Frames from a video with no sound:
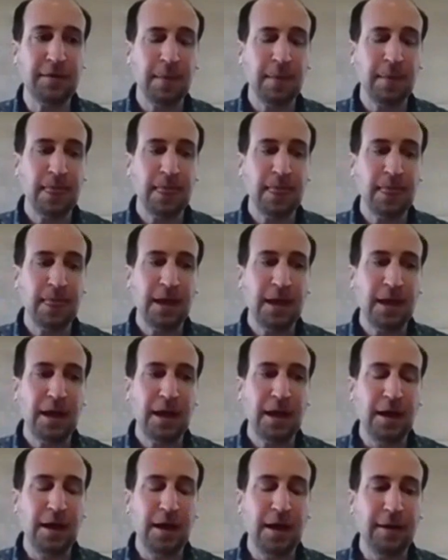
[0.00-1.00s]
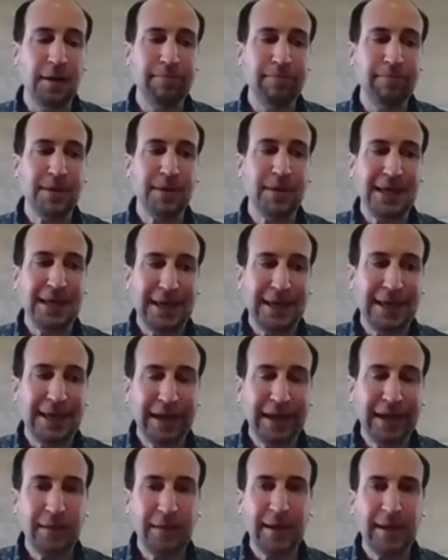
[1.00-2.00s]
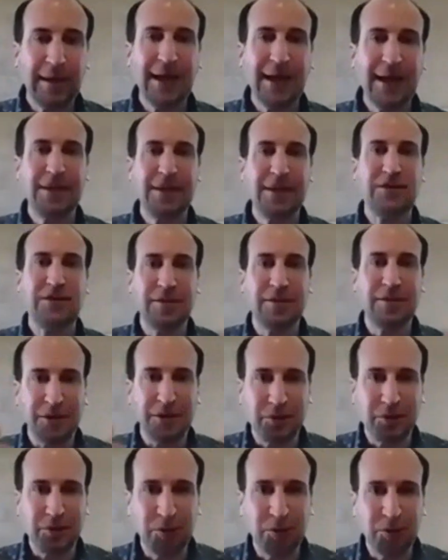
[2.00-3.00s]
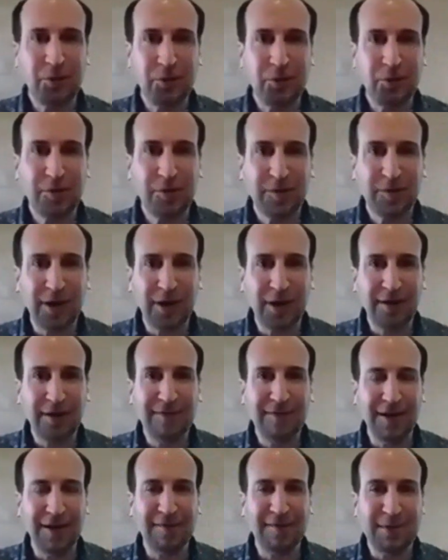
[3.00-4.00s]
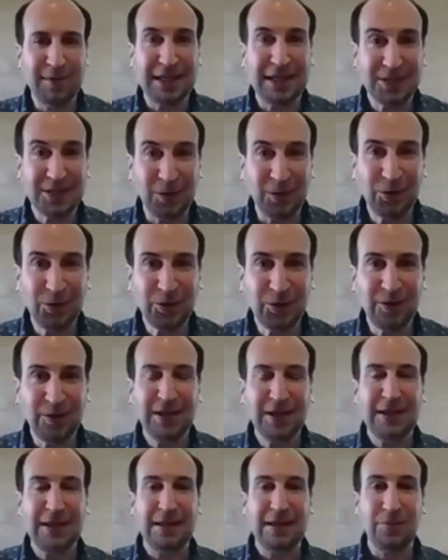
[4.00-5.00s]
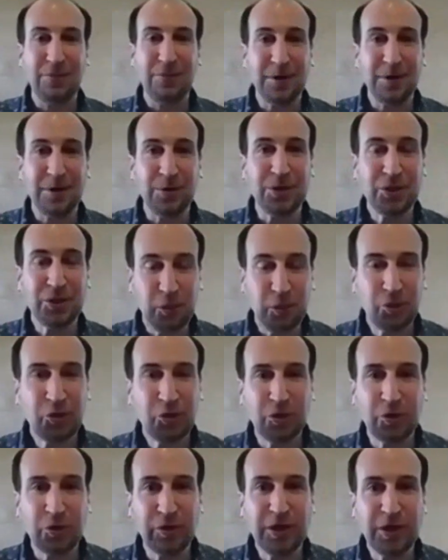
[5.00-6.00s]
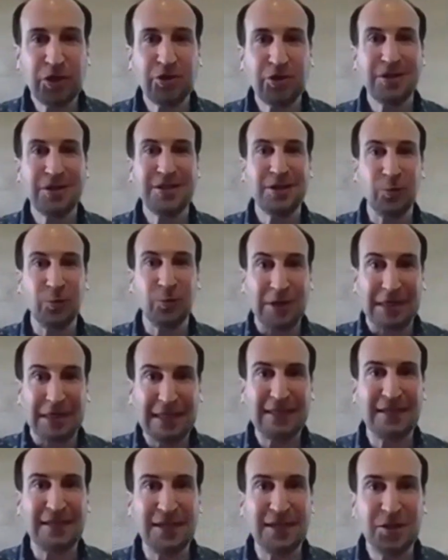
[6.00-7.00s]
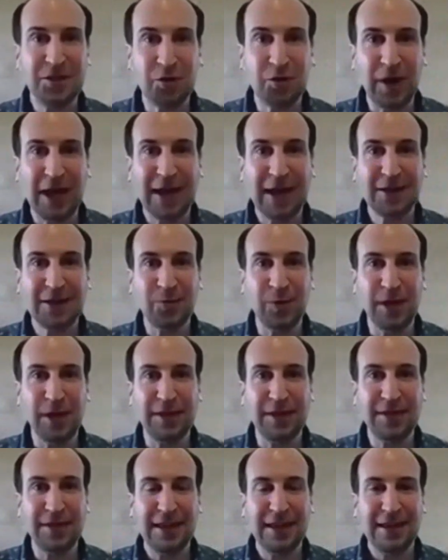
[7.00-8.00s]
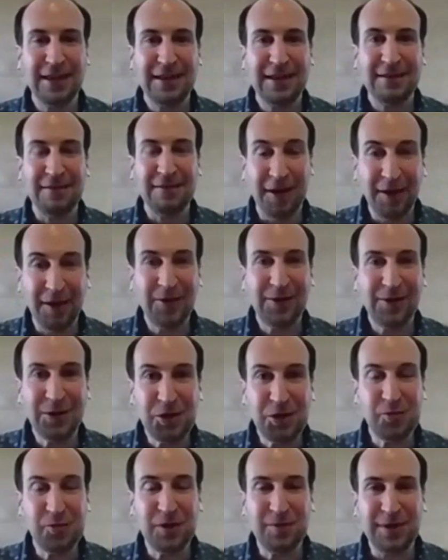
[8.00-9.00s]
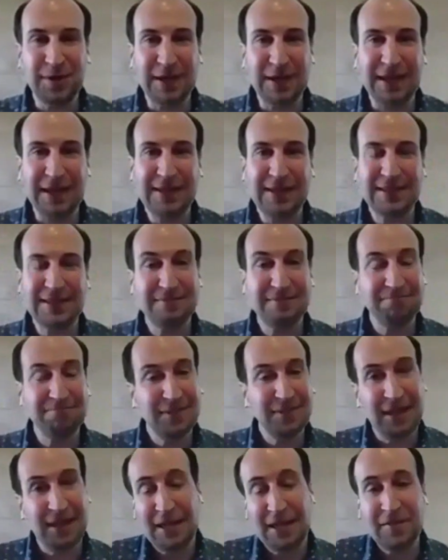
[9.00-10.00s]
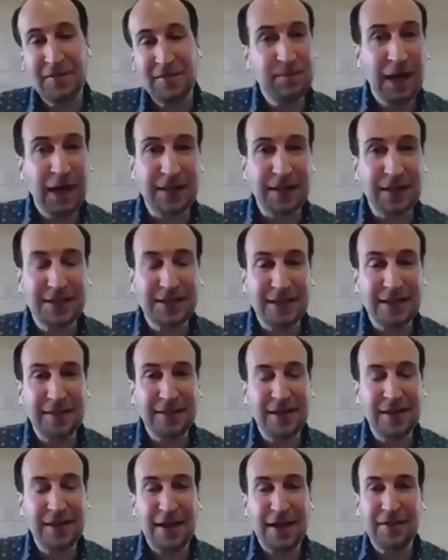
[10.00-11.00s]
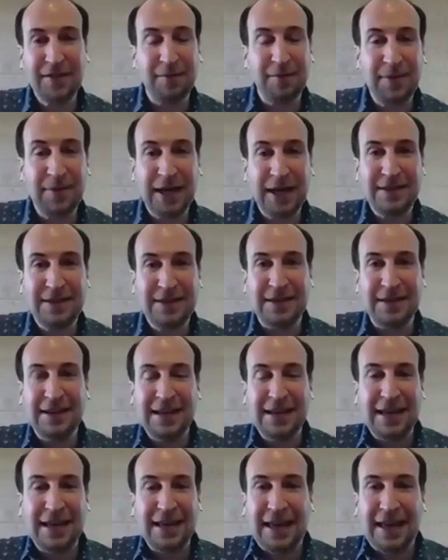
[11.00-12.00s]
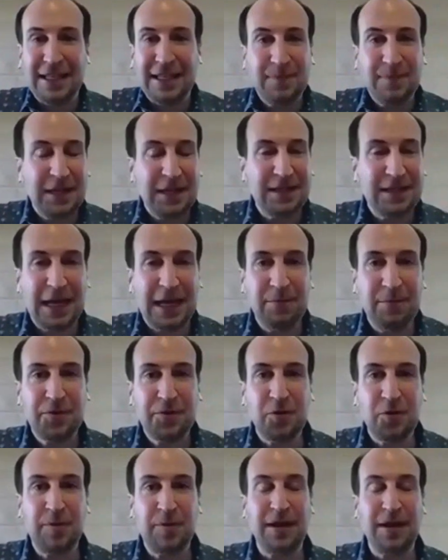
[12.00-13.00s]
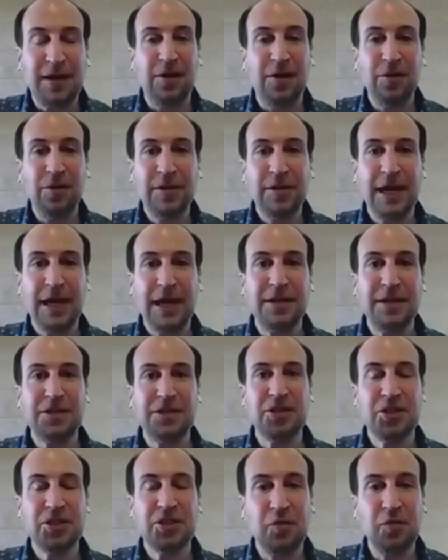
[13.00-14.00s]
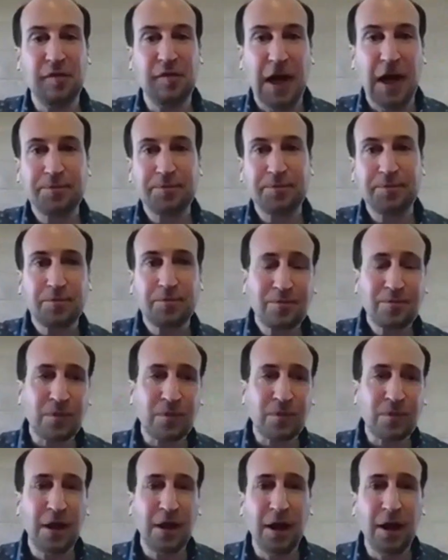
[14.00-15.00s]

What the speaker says: think getting back into the groove of being social. We're social creatures. We need to interact with other human beings, even pets, even having a pet and spending time with your pet. All of that is just so valuable,